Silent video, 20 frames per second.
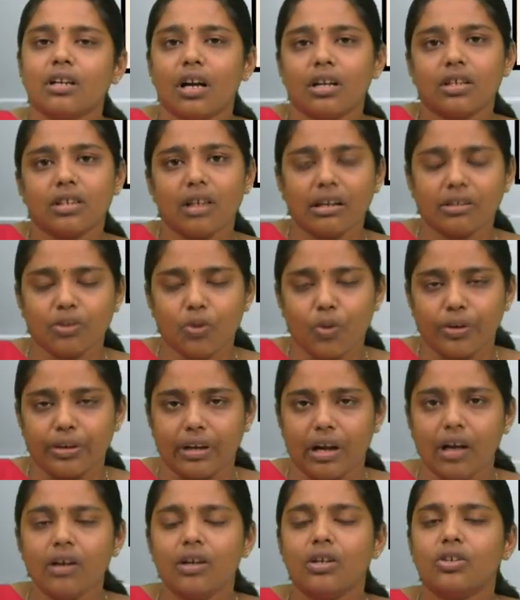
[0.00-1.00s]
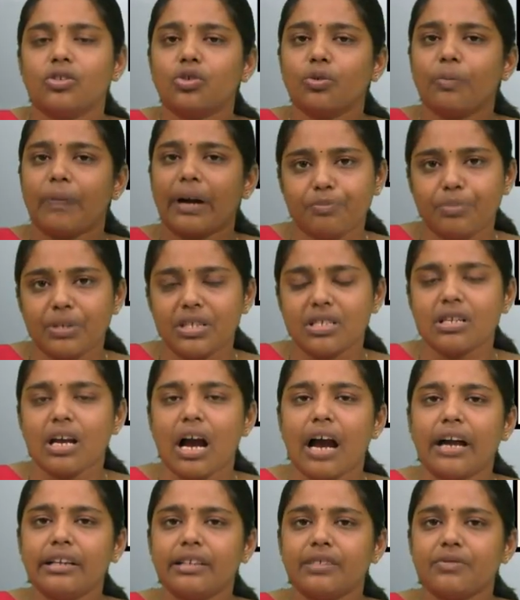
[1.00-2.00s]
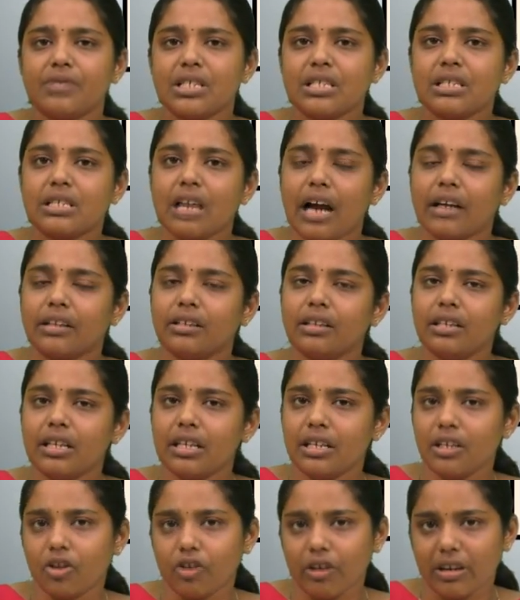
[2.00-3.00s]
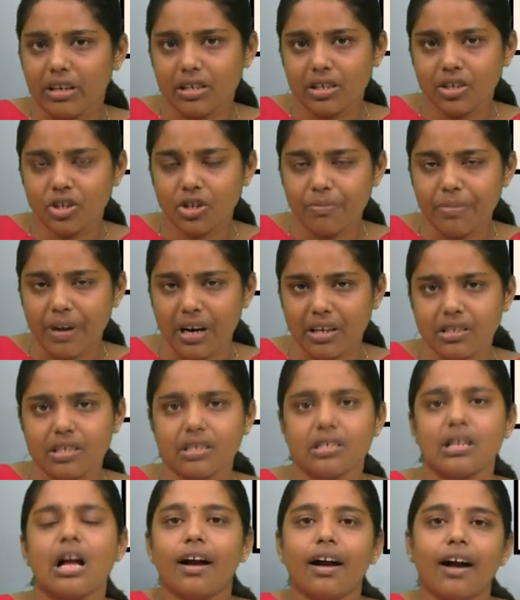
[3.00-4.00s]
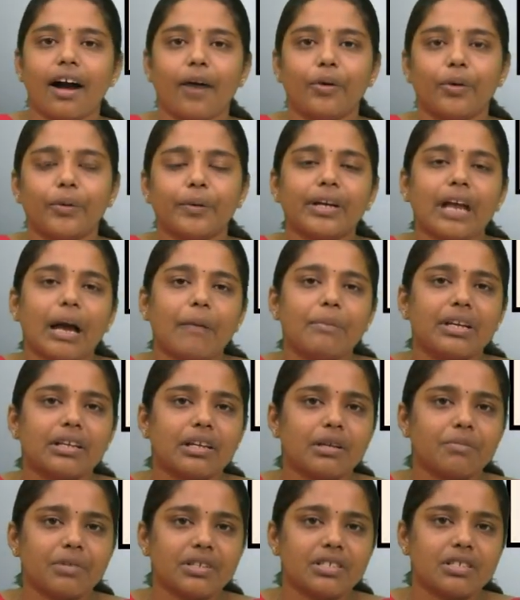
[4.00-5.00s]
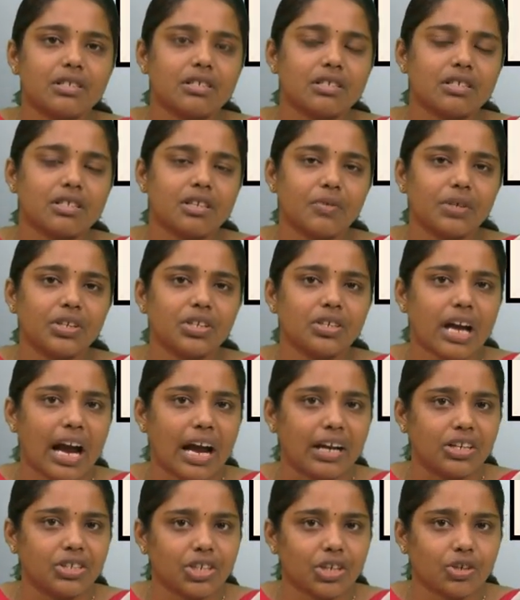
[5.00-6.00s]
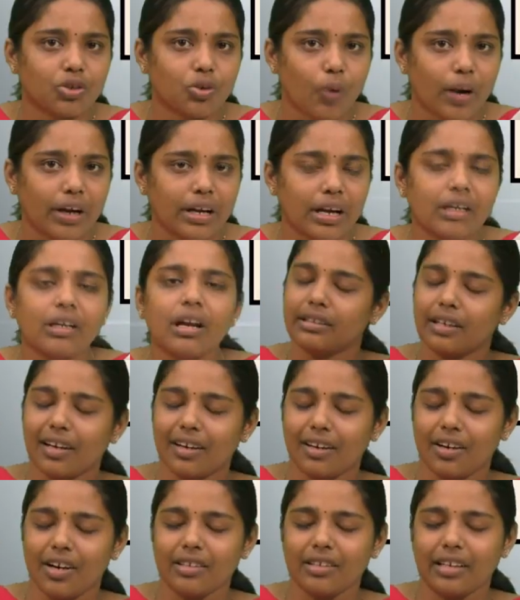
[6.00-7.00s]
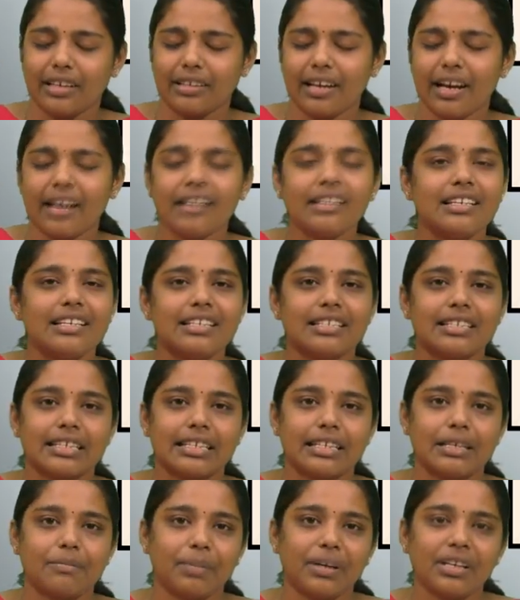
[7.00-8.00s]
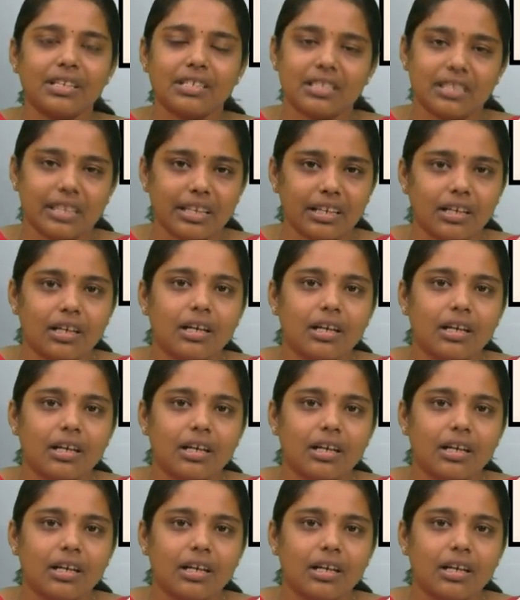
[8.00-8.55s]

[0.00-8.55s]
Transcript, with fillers: North Korea to buy peace, and it will start the denuclearization process. However, American president is giving handshake to one hand, uh, on the other hand, he is keeping his stick